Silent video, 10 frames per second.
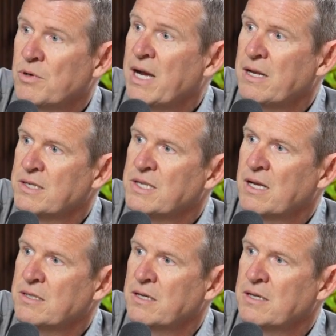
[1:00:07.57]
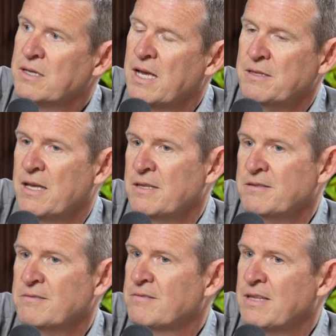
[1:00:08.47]
Right, exactly. And
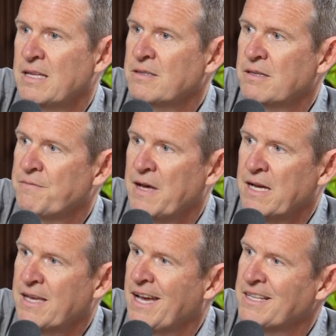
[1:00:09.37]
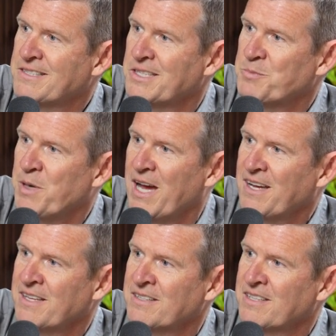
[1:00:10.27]
then the fat cat sits
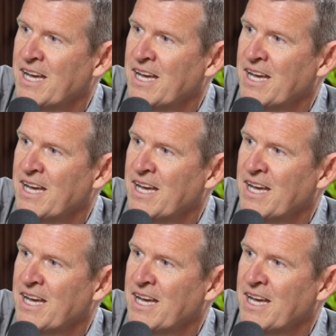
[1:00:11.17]
back and